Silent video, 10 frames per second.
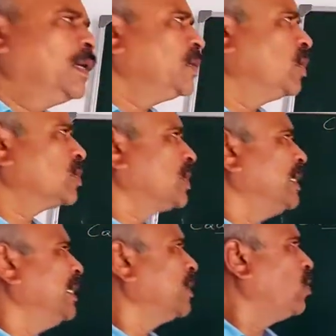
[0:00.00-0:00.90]
You have
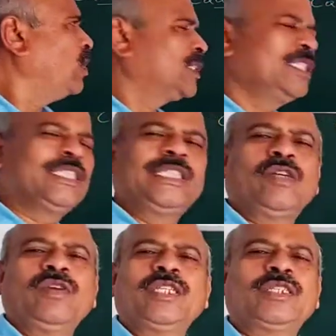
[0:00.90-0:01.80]
studied Cauchy
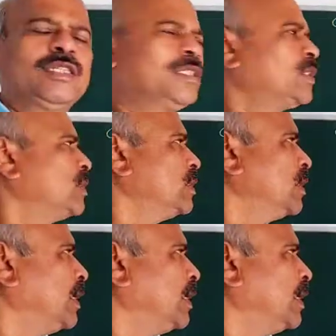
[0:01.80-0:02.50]
sequences,